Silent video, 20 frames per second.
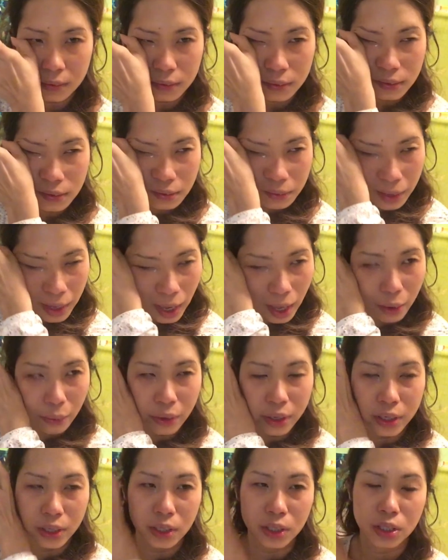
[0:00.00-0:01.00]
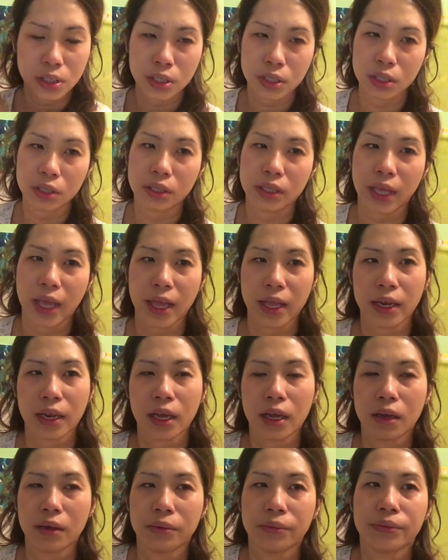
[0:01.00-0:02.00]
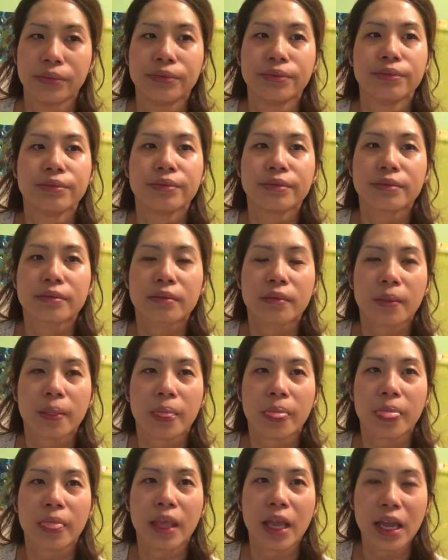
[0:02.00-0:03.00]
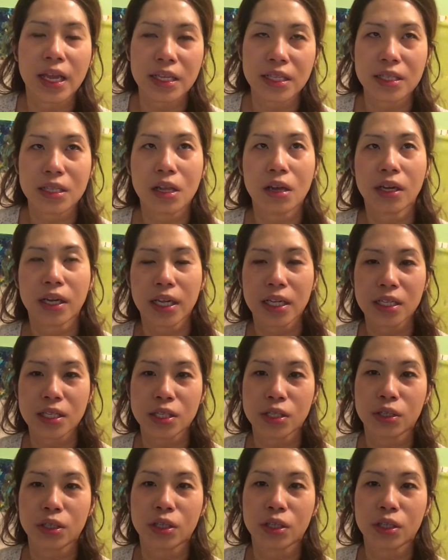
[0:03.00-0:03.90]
But I want you to know that as long as you